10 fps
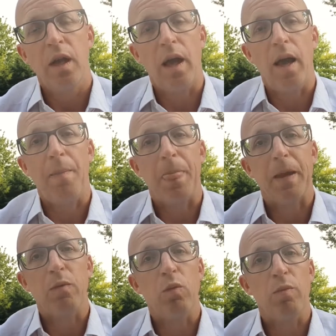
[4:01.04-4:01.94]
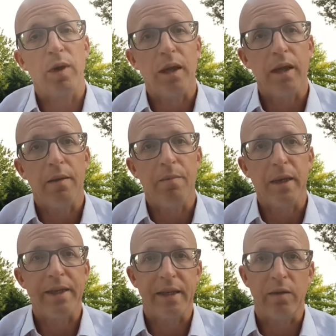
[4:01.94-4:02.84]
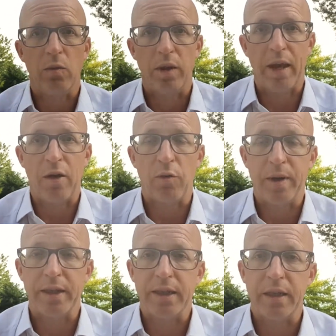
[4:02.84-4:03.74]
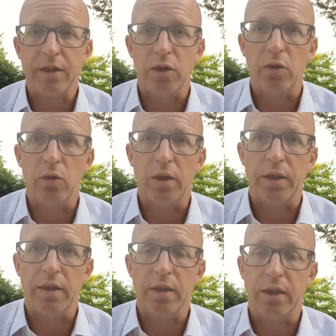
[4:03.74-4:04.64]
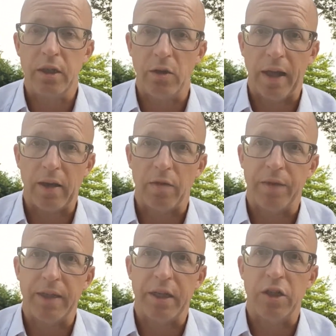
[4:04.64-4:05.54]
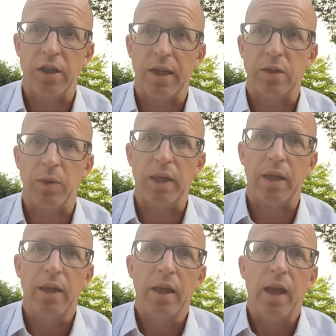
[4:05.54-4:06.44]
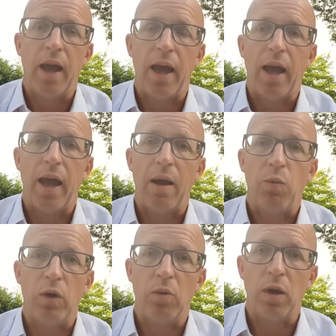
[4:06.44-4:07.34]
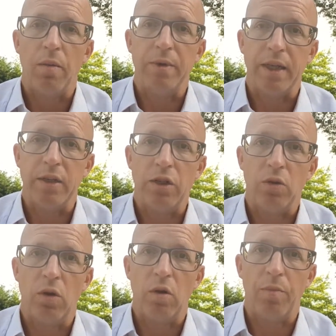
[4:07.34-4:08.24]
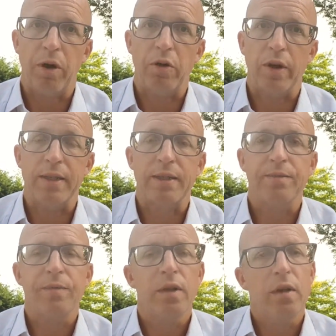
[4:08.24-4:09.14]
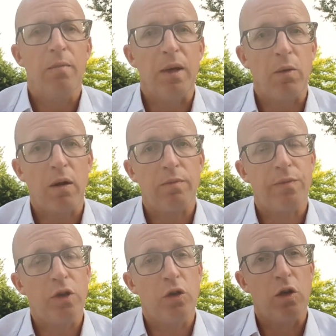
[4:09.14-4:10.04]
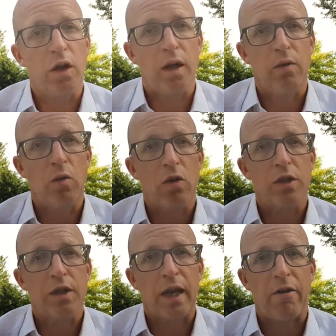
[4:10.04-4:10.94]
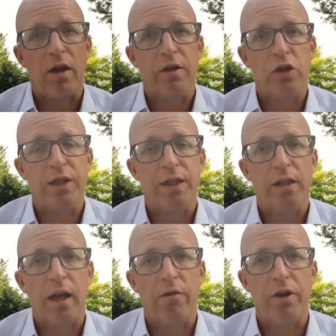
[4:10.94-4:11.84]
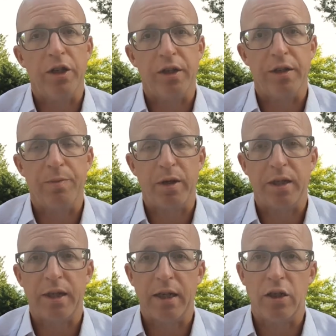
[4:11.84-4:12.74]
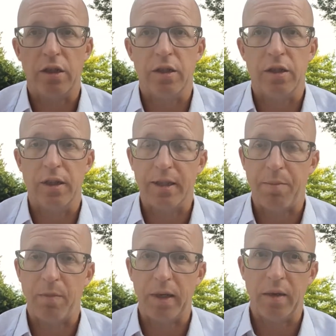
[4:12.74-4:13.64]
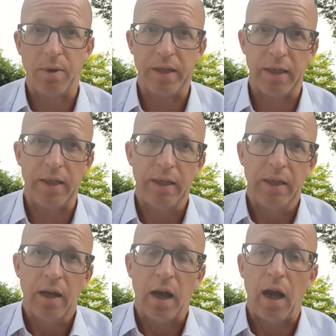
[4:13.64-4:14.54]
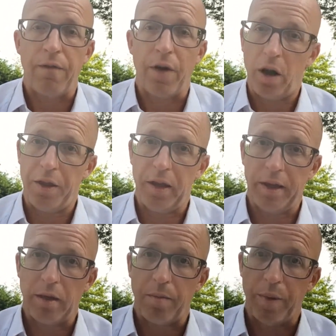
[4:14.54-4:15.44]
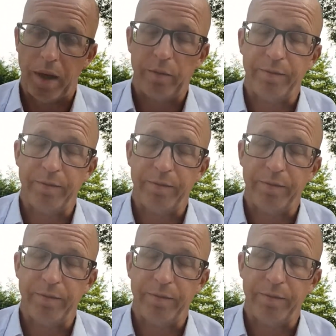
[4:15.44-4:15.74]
We'll be meeting with the Health Minister to continue that conversation next week, and we will update you on progress. Meanwhile, you can watch Caroline, Tristan and Richard's presentation to the Assembly Committee via the link below.